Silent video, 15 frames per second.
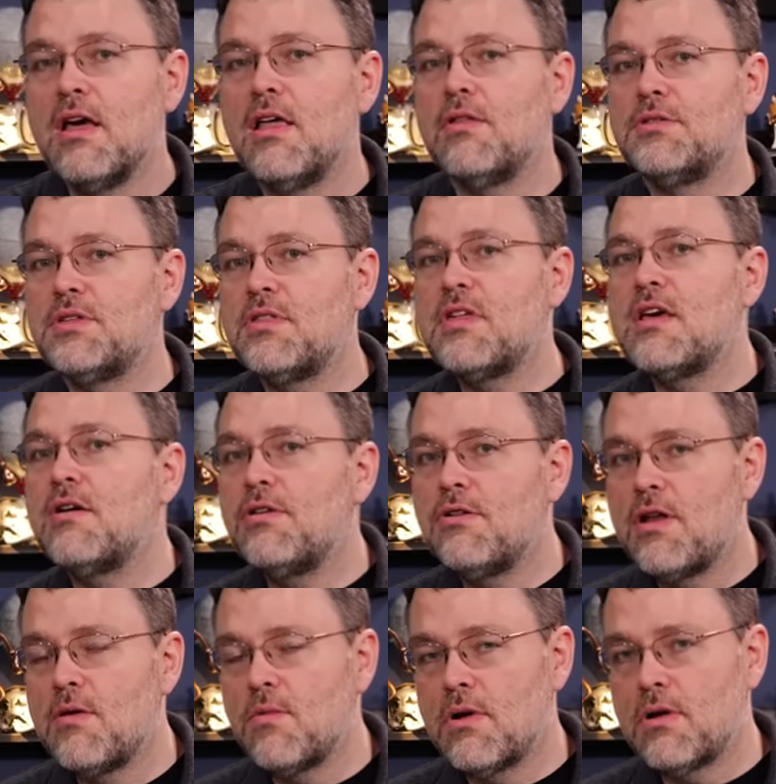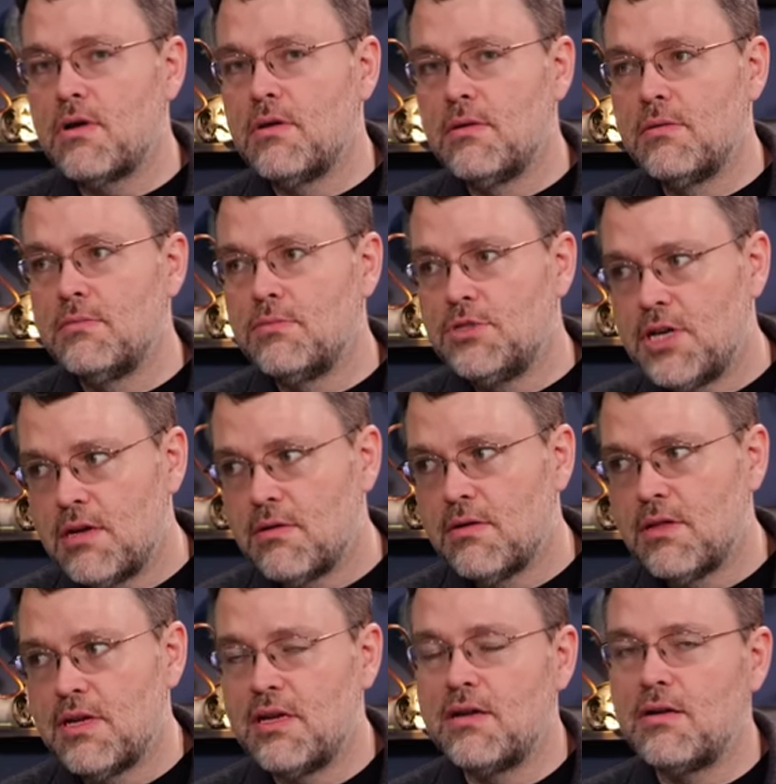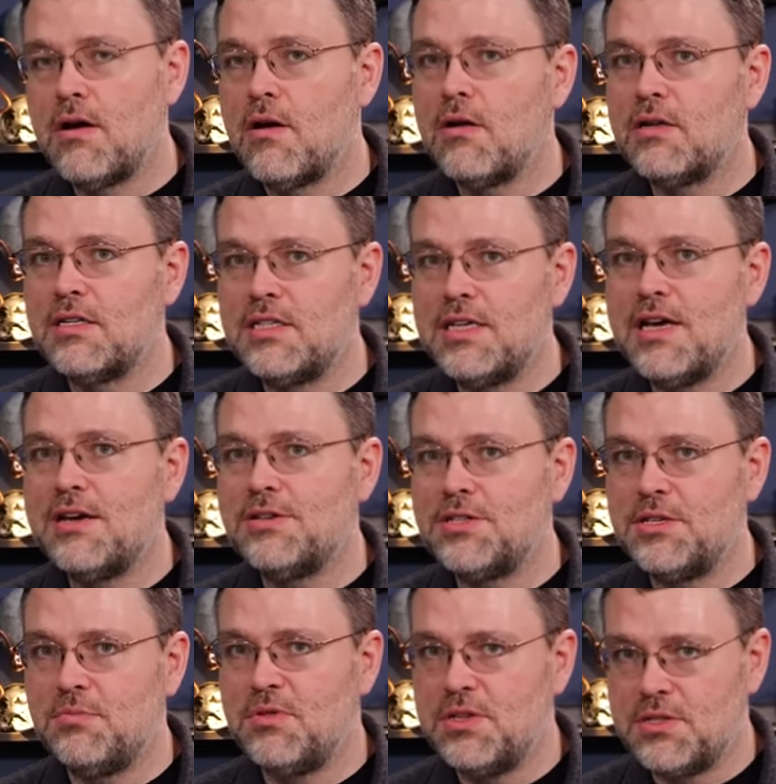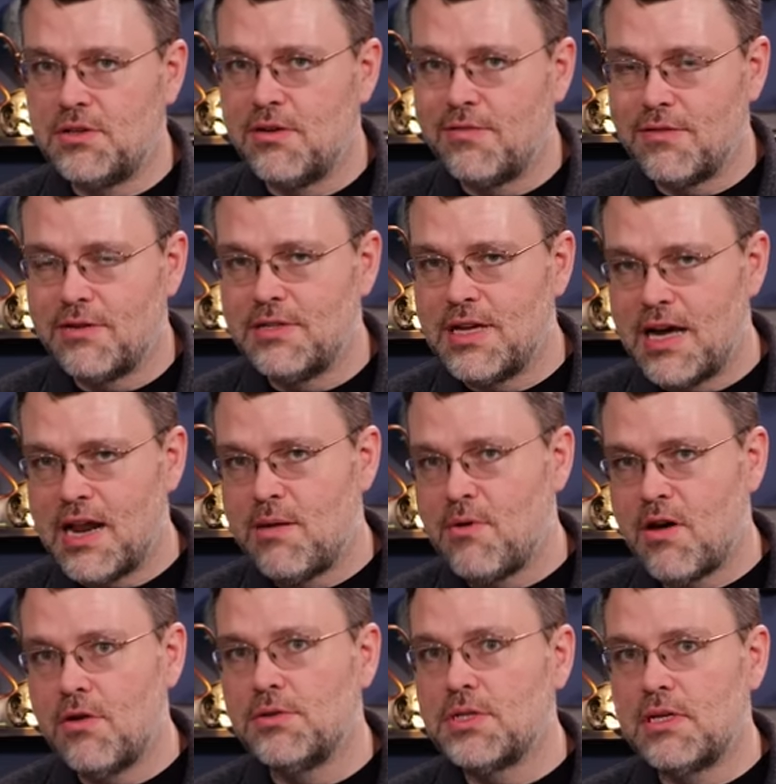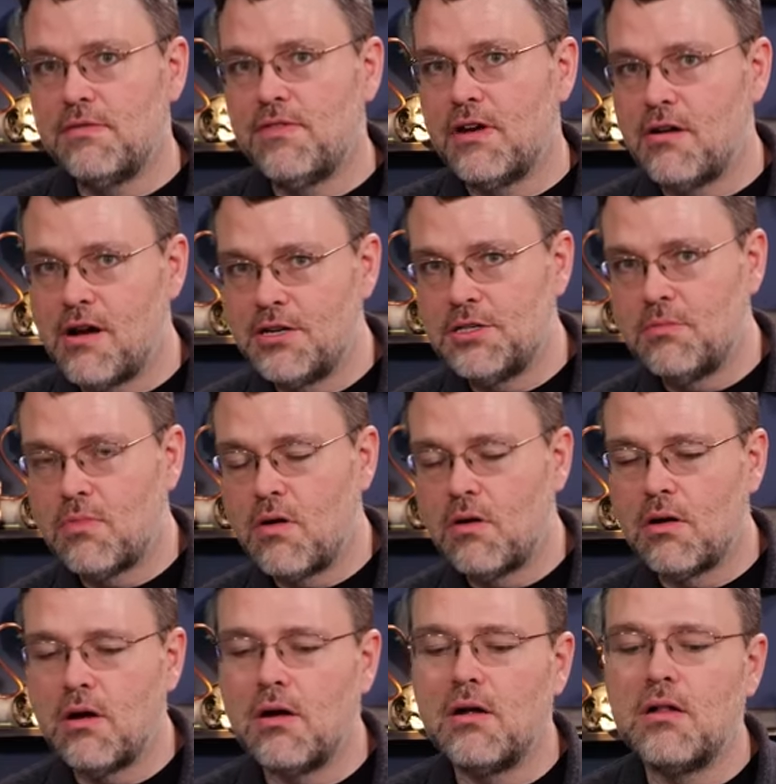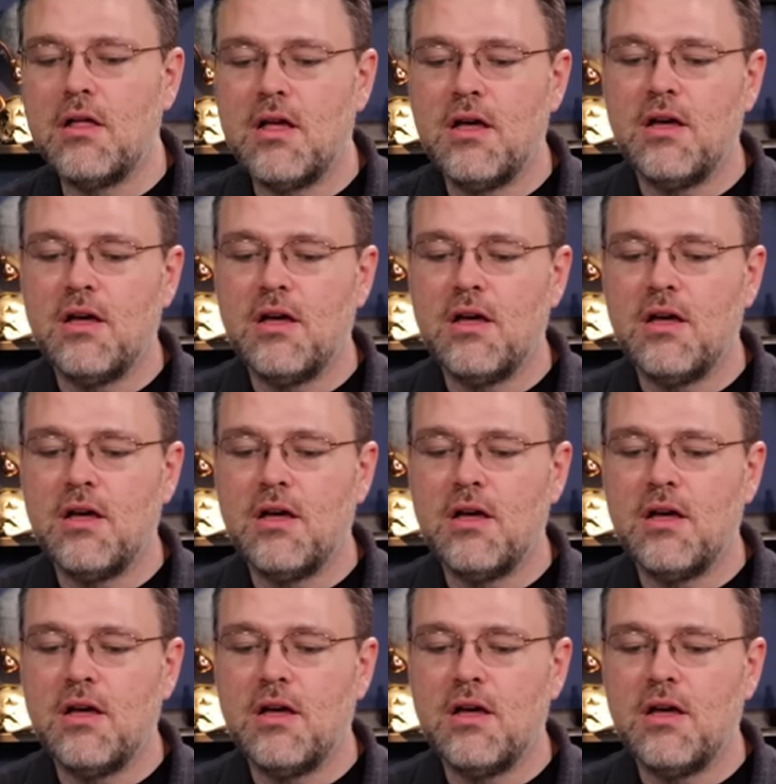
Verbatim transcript: There's a thing on your network generally called a DHCP server, Dynamic Host Configuration Protocol.